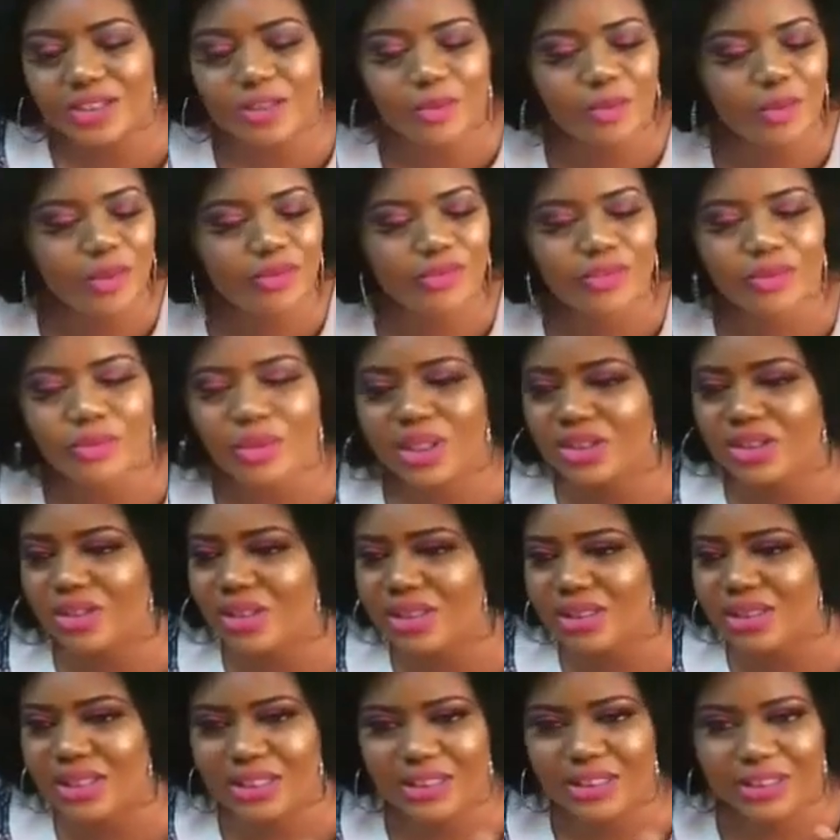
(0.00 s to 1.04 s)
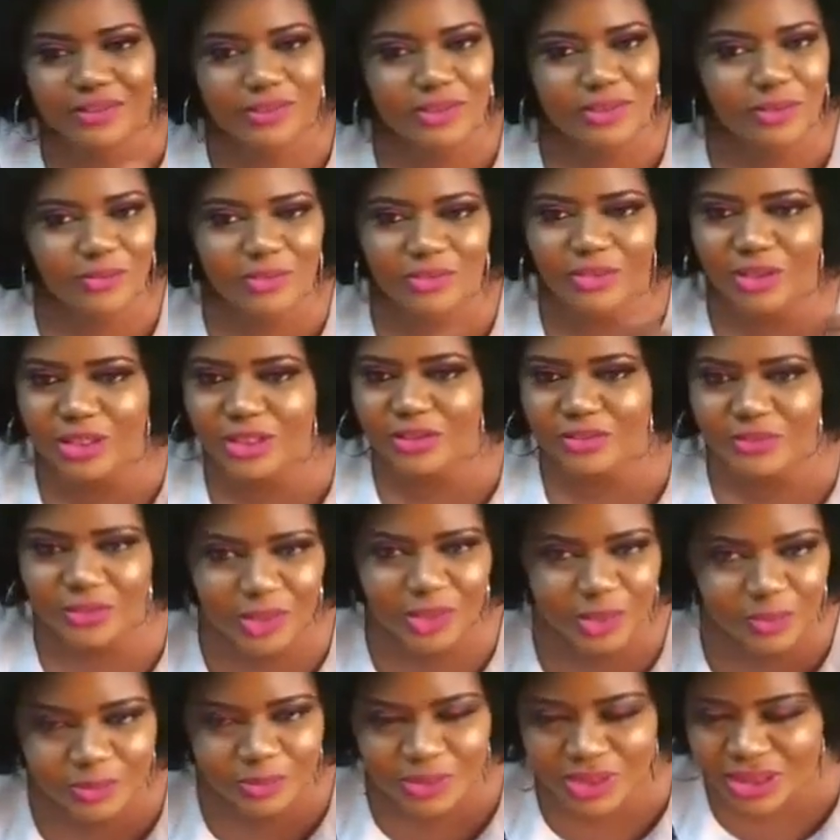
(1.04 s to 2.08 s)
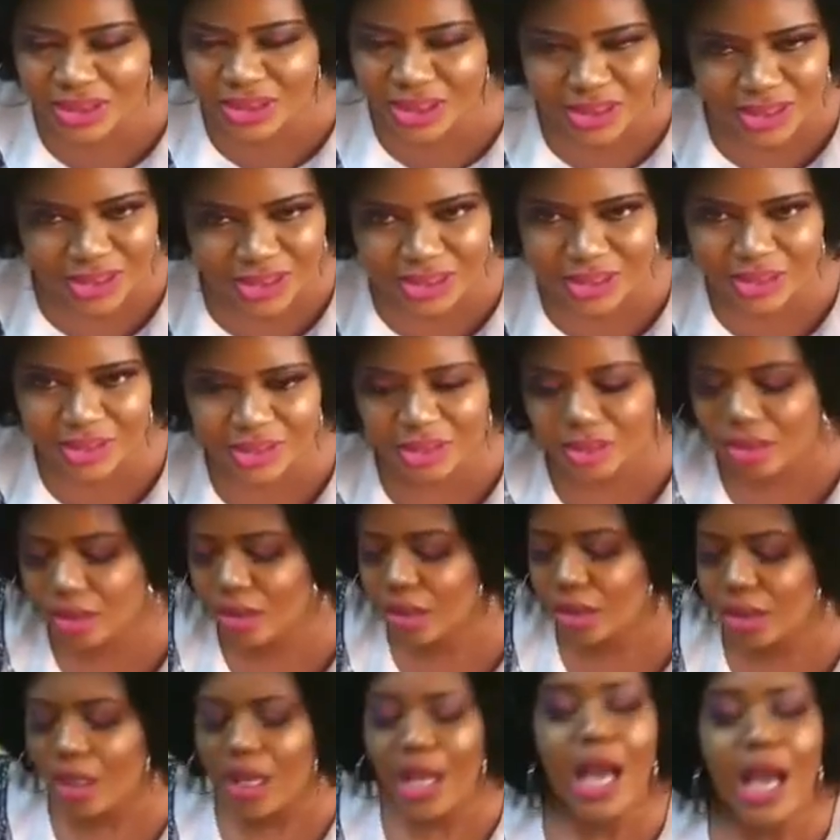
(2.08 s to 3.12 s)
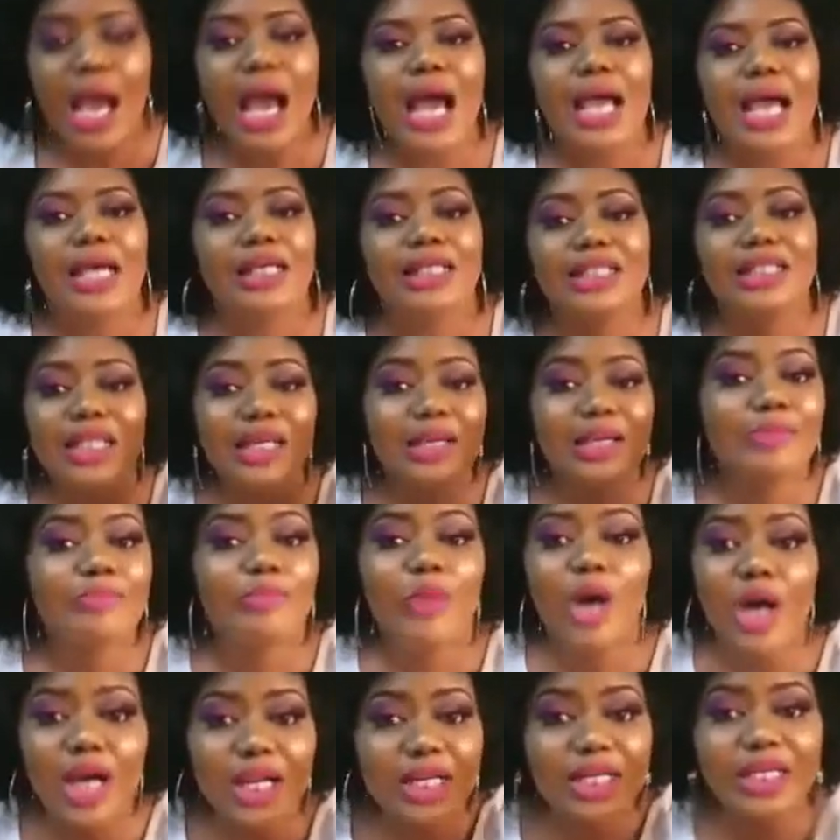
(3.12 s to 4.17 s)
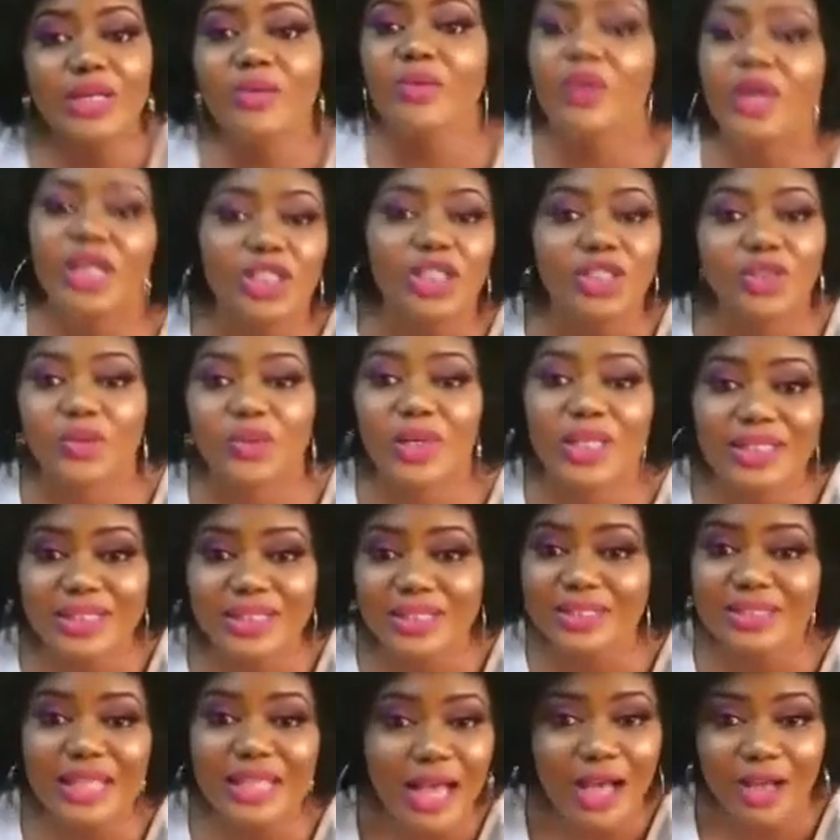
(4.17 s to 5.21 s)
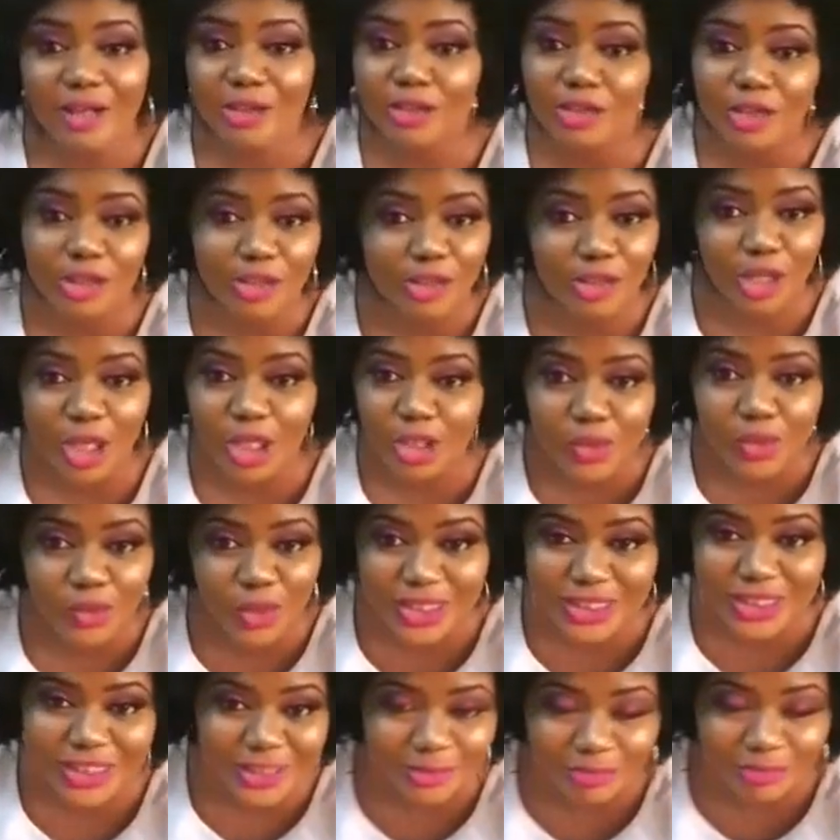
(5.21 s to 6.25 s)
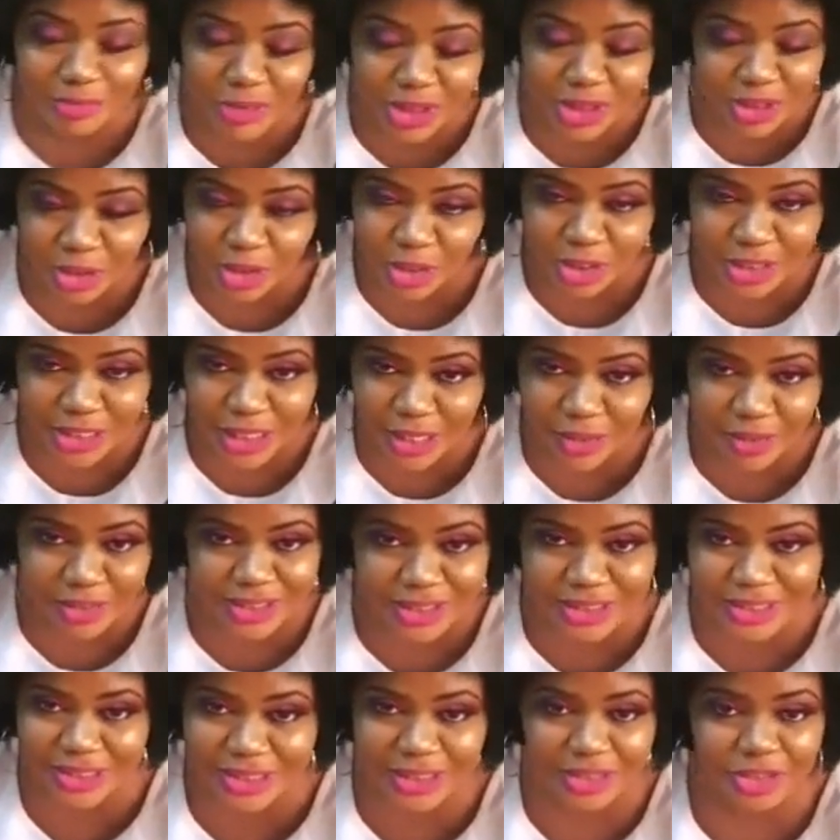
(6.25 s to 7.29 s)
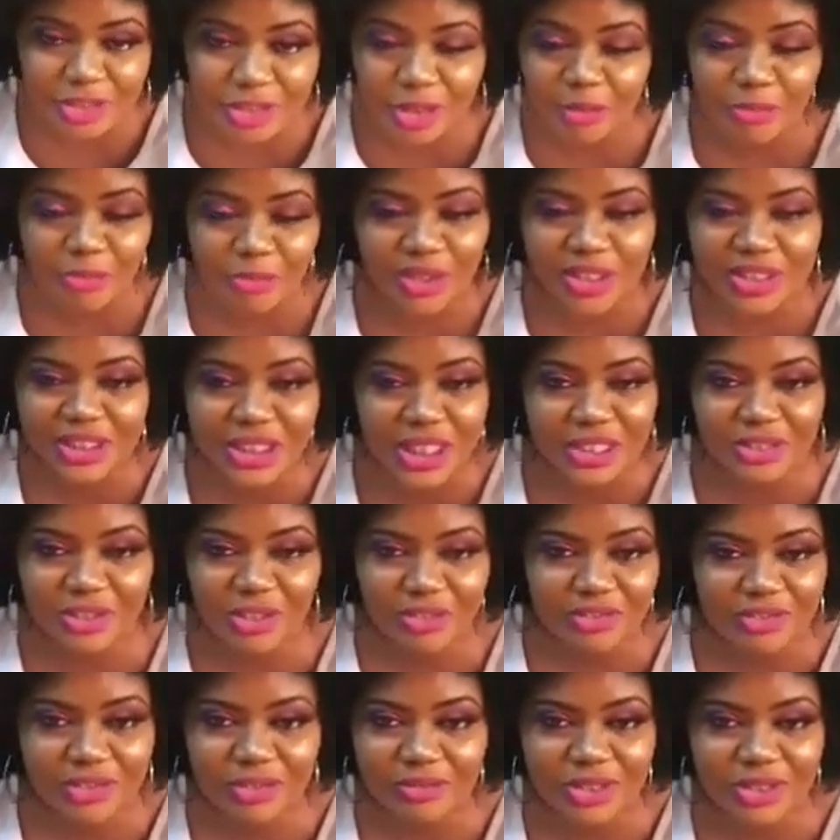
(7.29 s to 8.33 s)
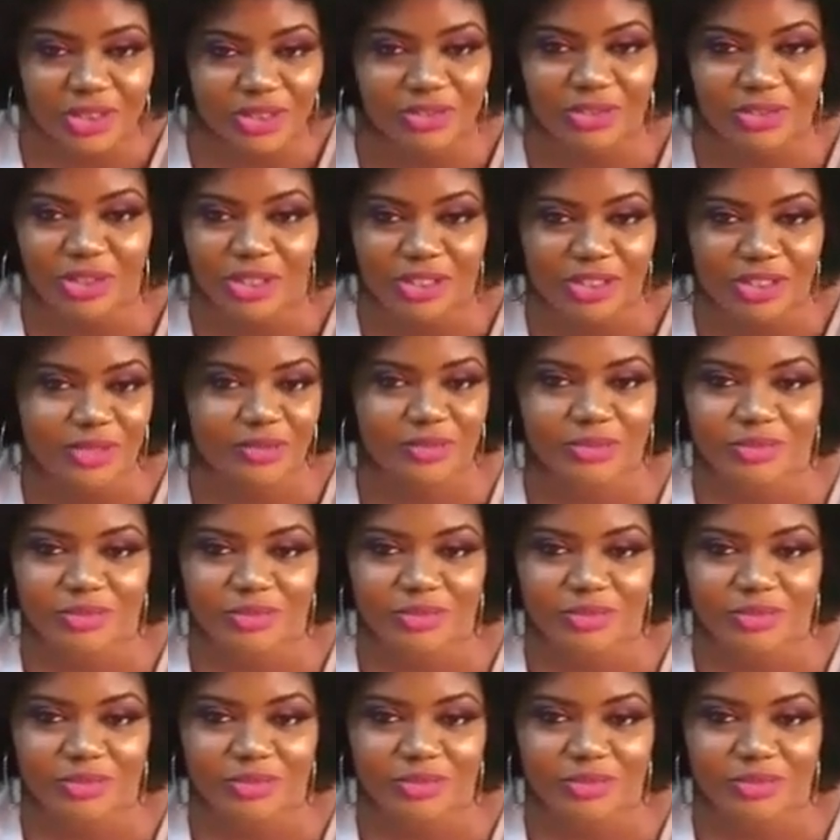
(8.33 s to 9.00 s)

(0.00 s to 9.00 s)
some of you were just stating some funny businesses. The money was 20,000, not 20 million. I was seeing some budget or some serious